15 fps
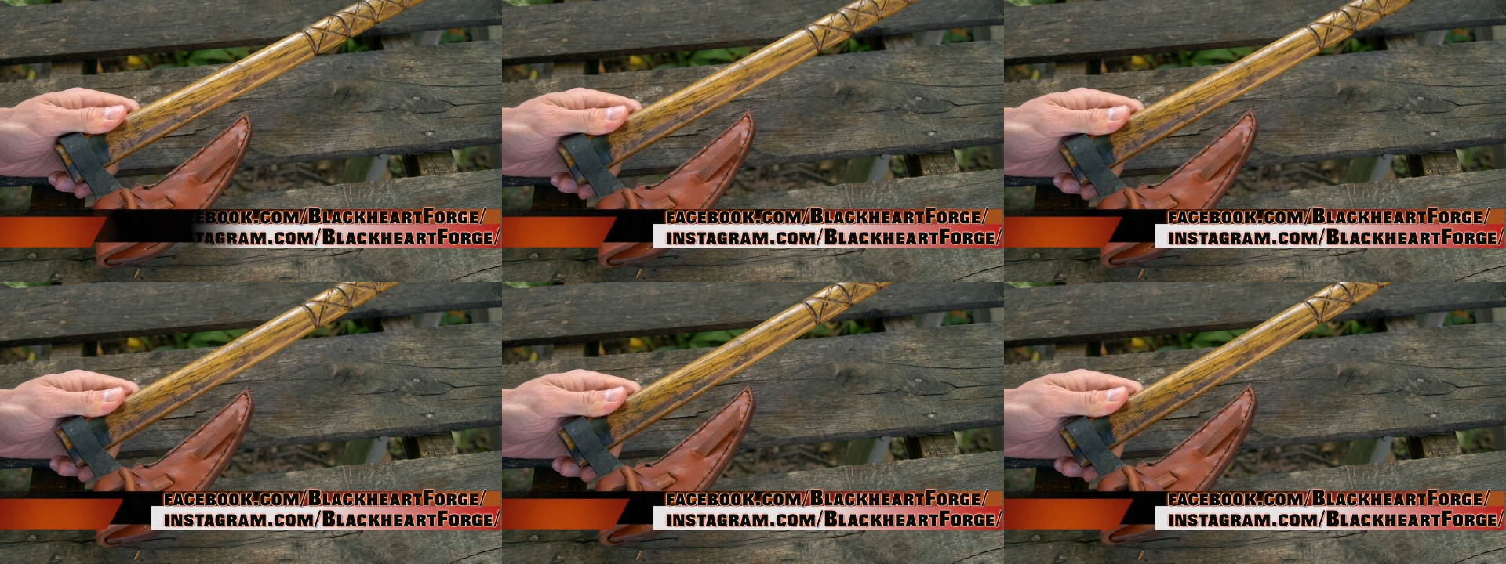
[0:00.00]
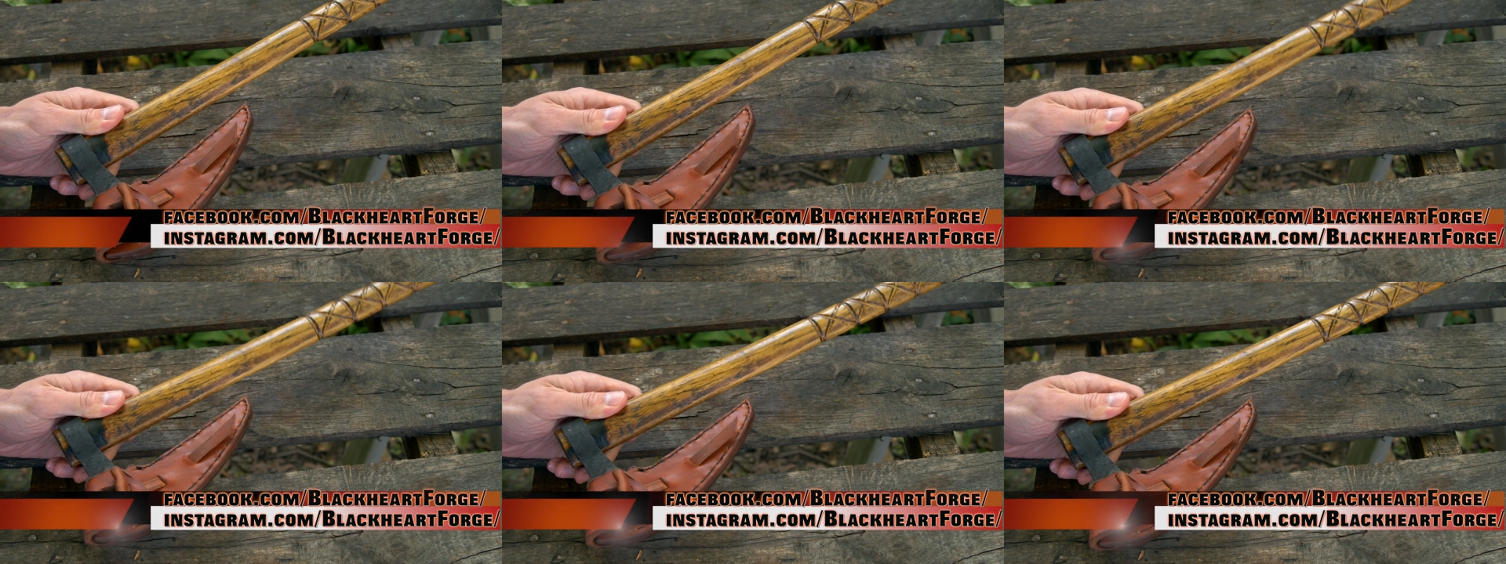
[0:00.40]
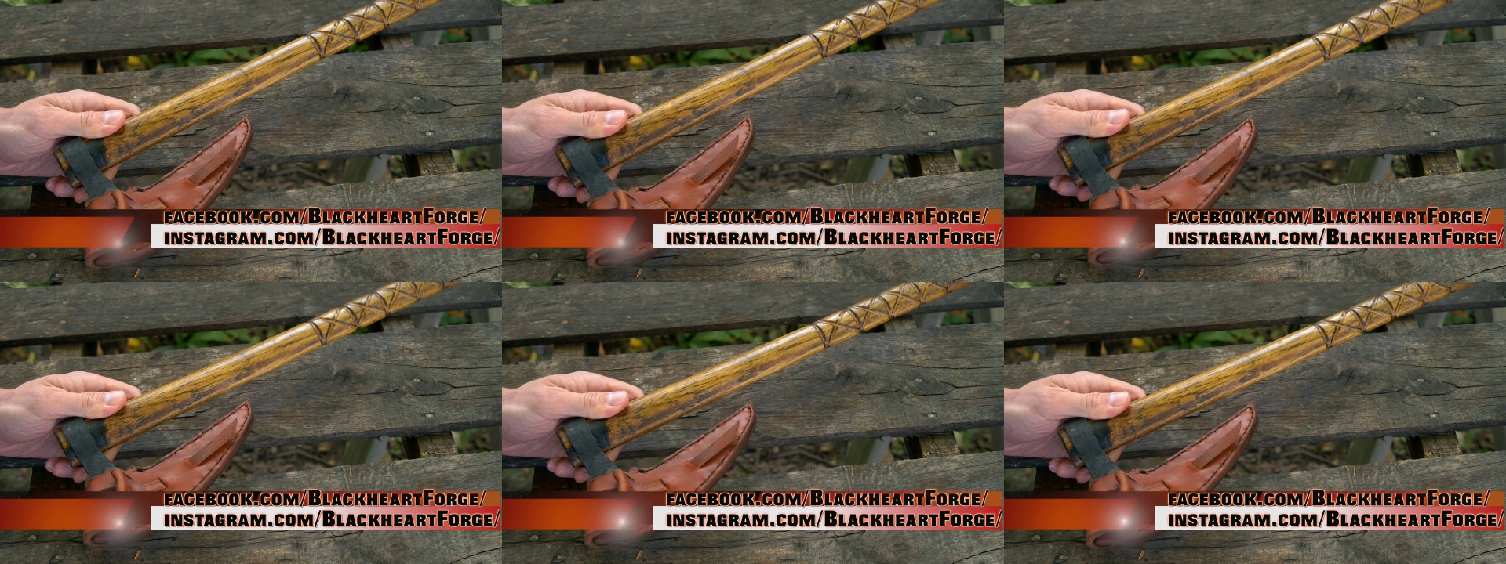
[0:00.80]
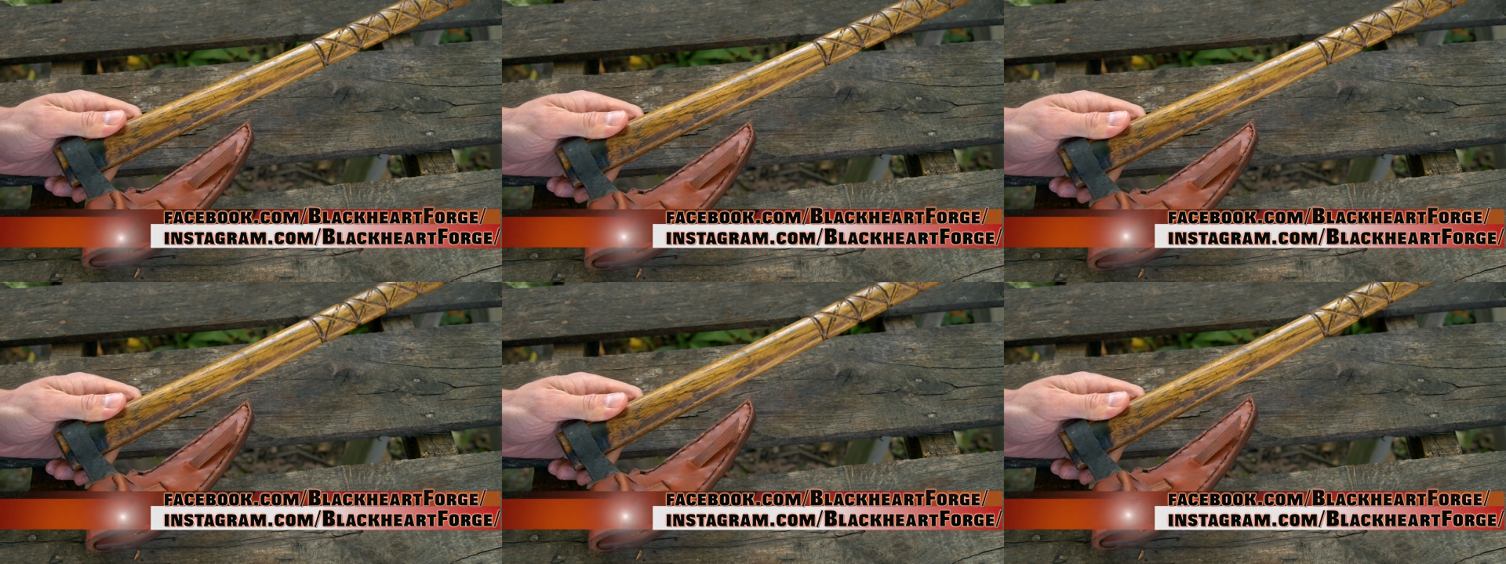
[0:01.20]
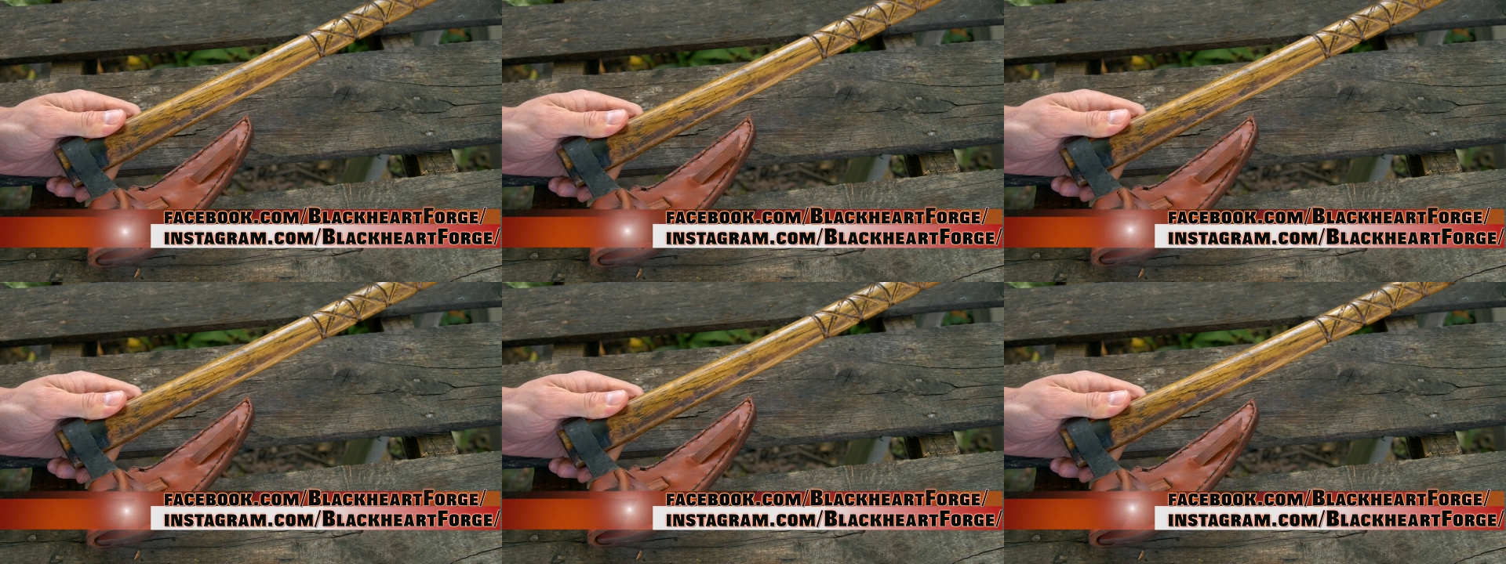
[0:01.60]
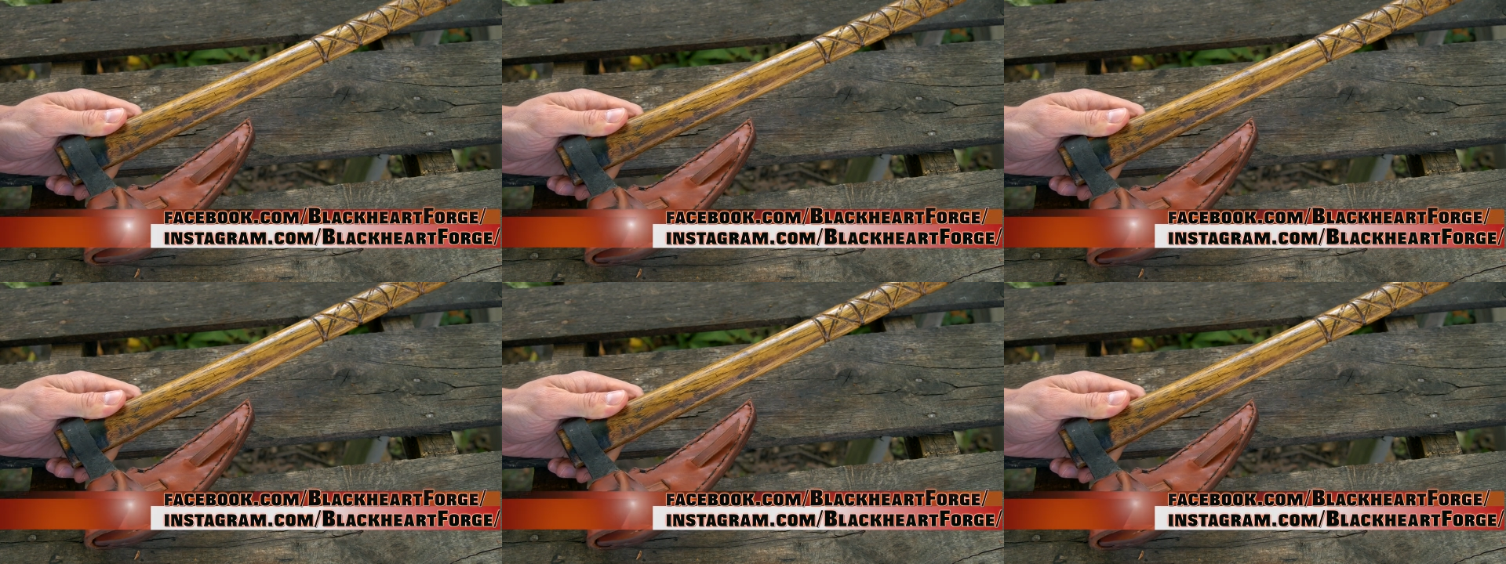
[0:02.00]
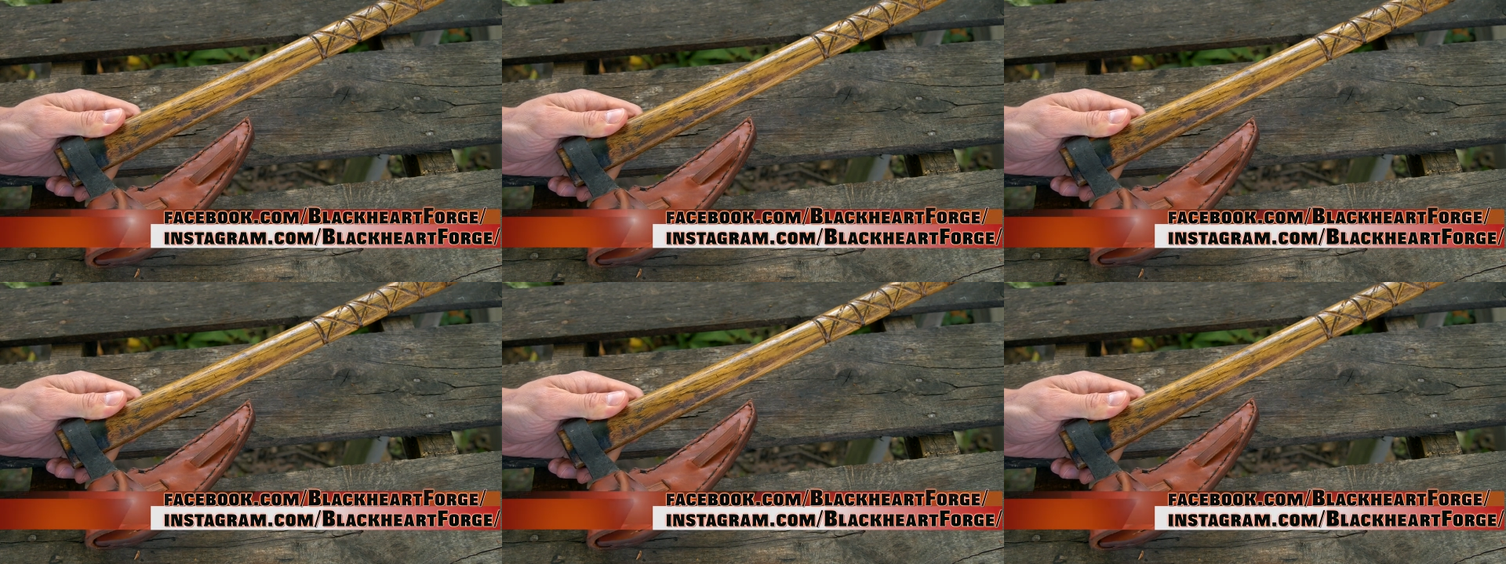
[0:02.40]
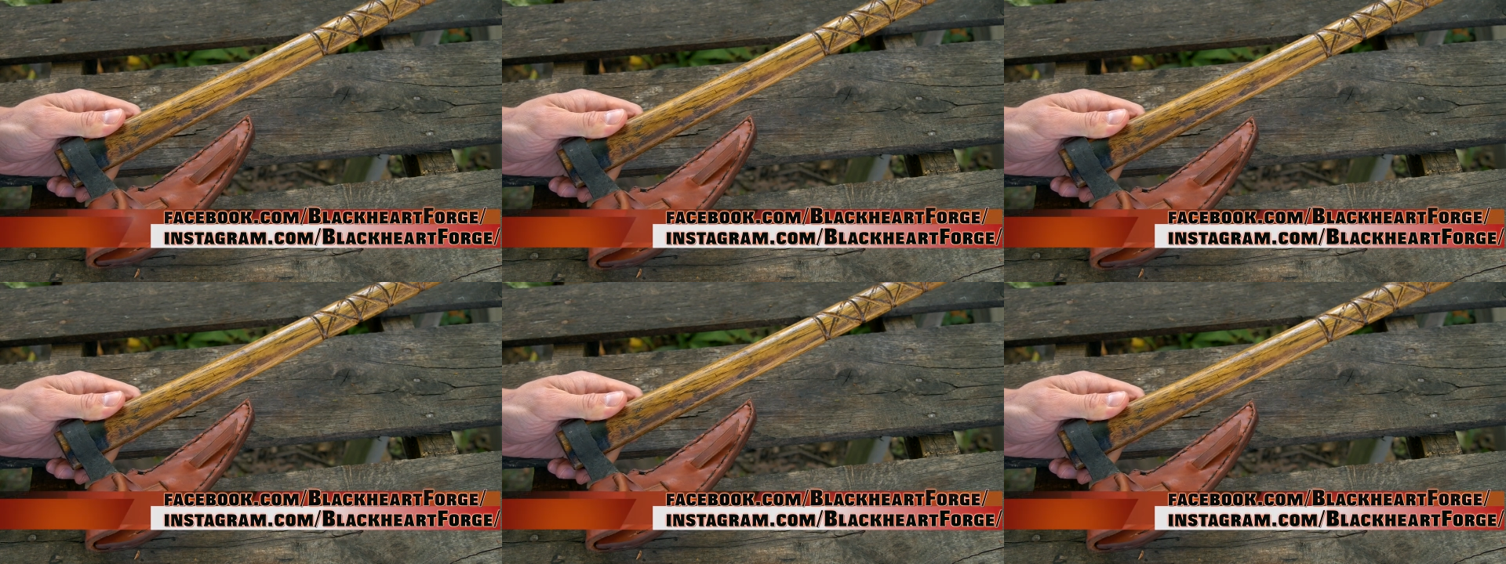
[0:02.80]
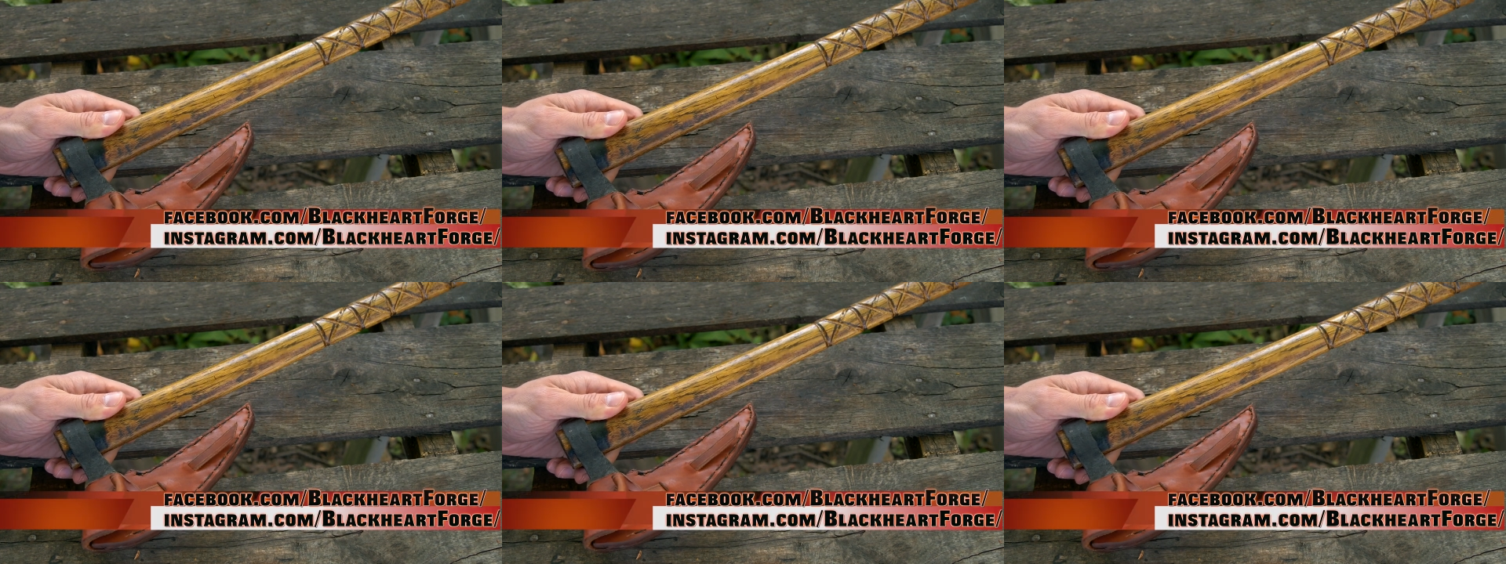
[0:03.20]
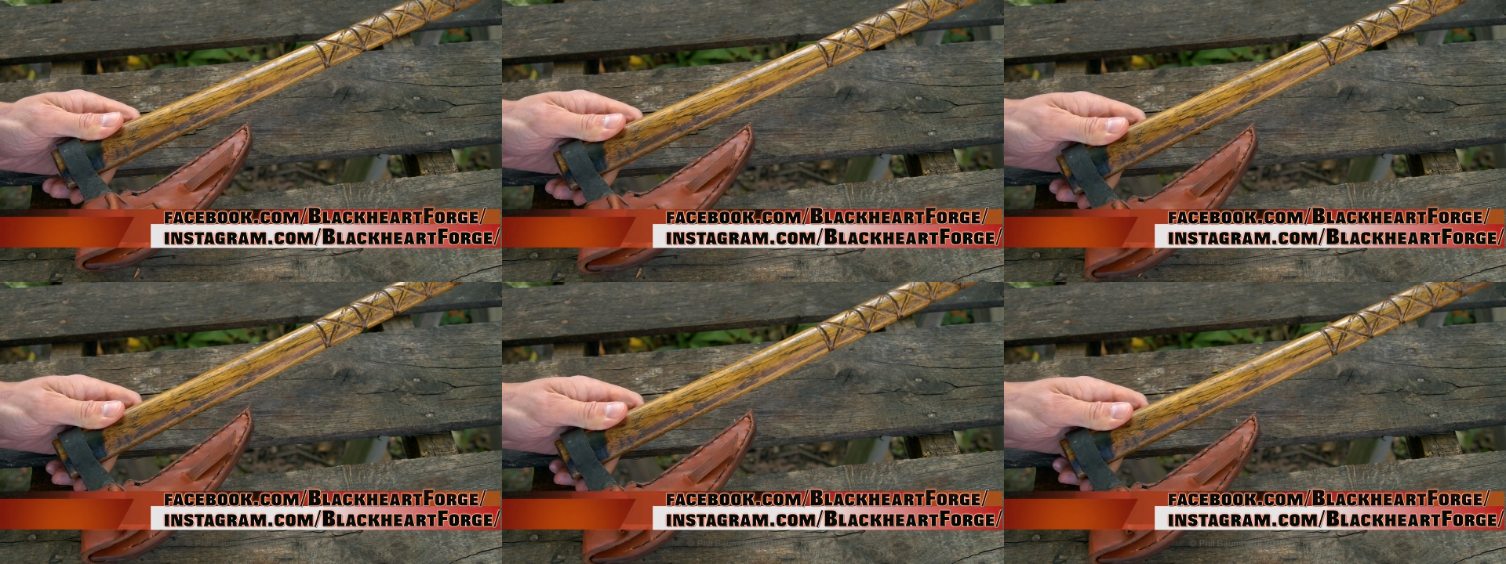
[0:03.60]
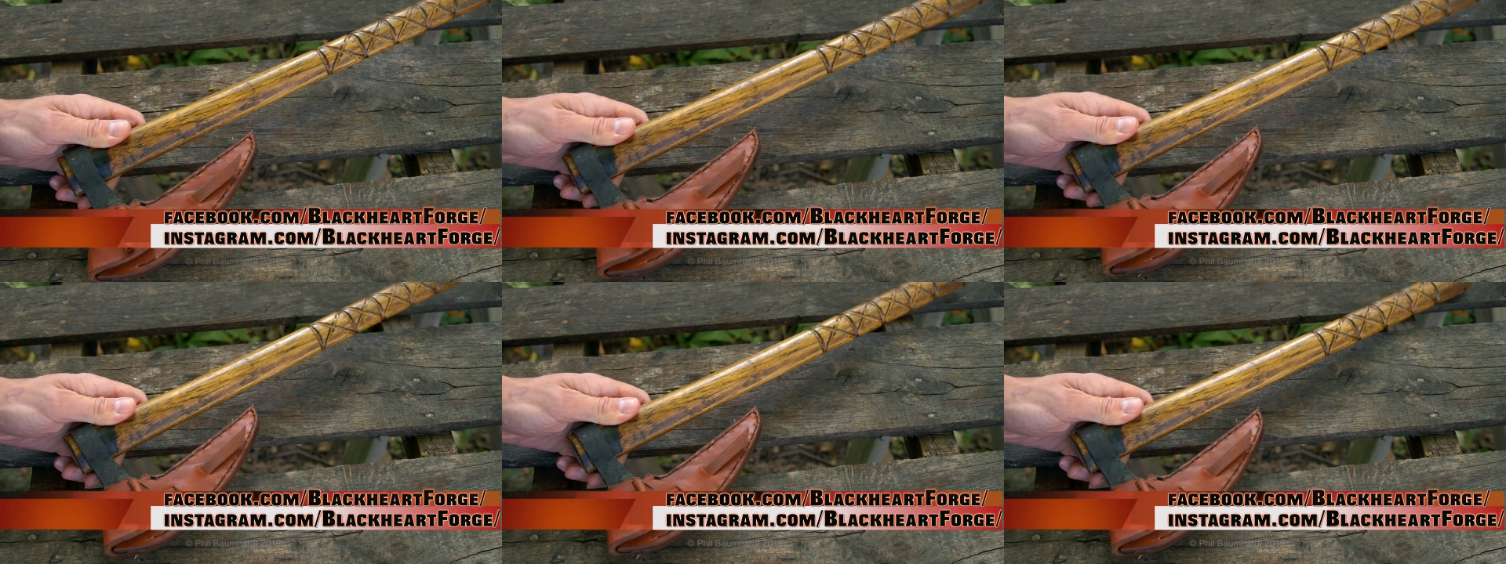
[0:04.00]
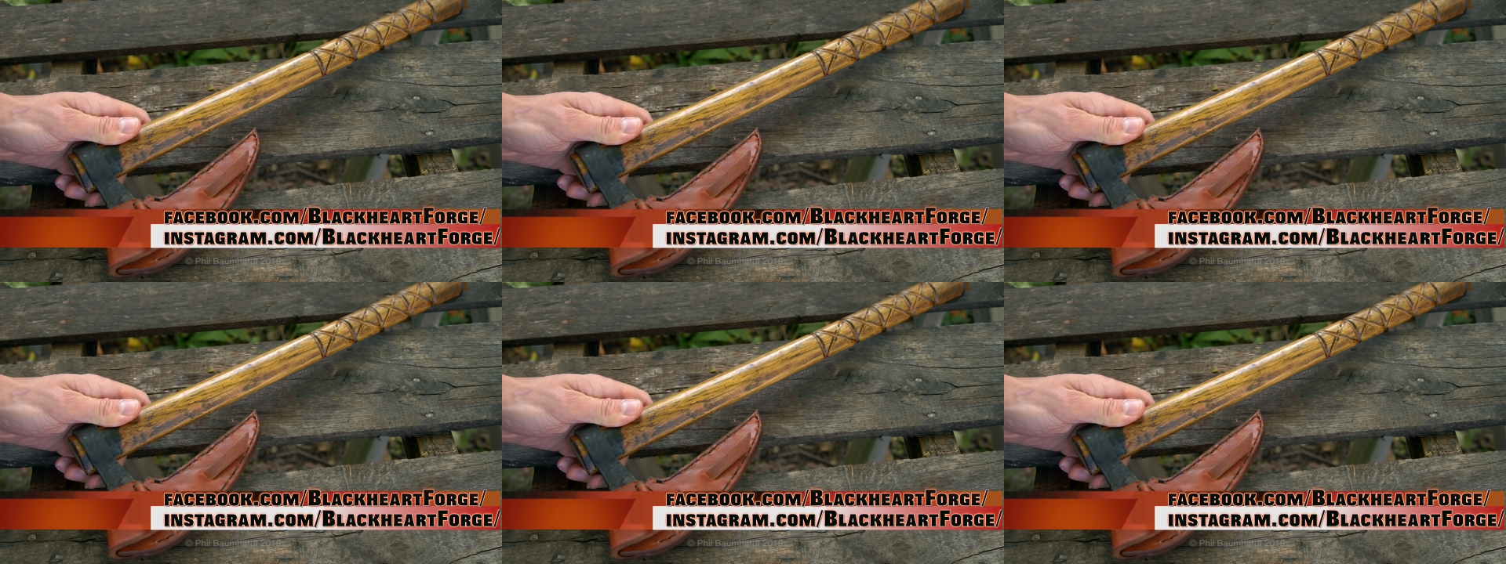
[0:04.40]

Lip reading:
(no speaker visible)